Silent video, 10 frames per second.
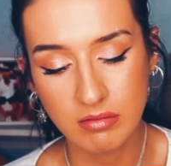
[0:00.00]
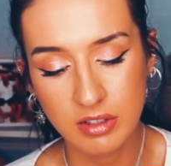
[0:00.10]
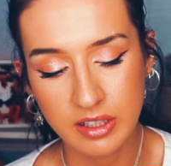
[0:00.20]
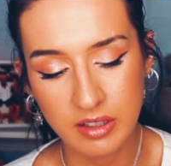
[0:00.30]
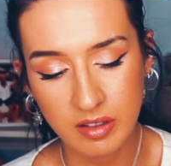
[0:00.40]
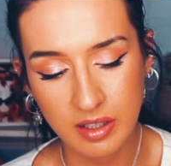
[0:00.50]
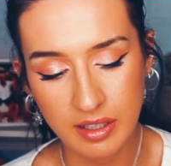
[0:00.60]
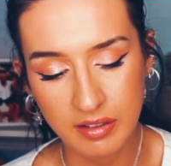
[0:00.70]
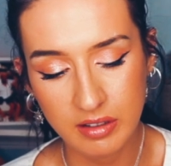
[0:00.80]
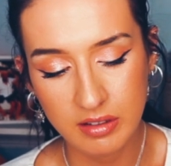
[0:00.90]
does it not
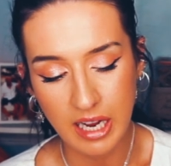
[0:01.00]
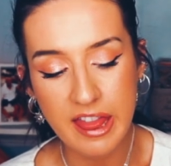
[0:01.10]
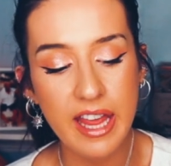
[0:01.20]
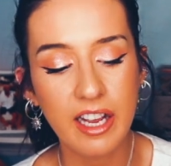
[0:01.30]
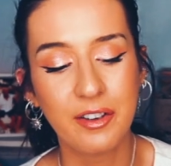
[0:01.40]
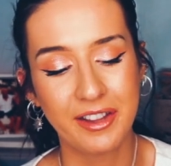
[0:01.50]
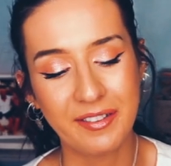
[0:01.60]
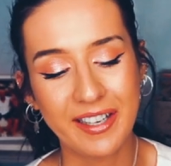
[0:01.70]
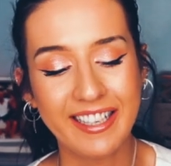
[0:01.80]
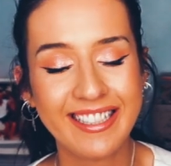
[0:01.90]
carry on? And then, oh, there
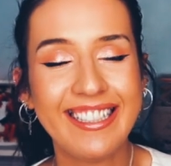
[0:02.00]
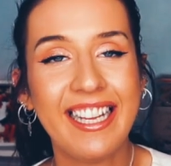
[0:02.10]
we go.